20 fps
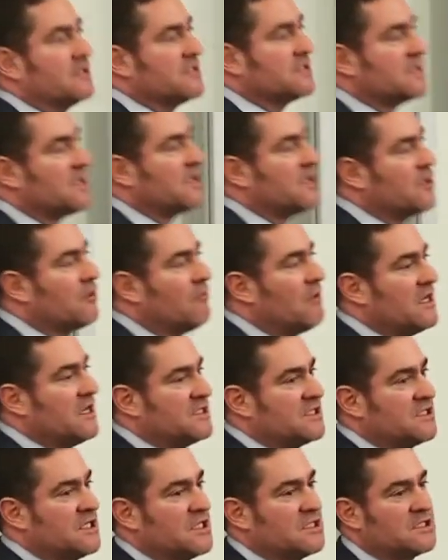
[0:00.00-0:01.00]
as the
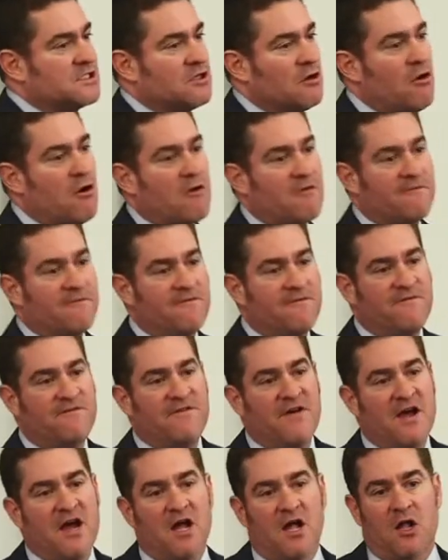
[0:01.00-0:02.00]
USSR
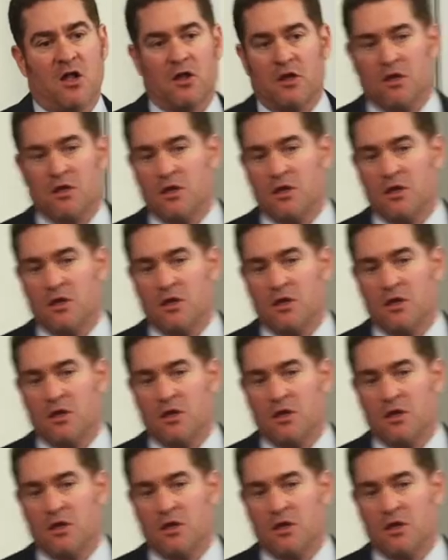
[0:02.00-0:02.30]
fell,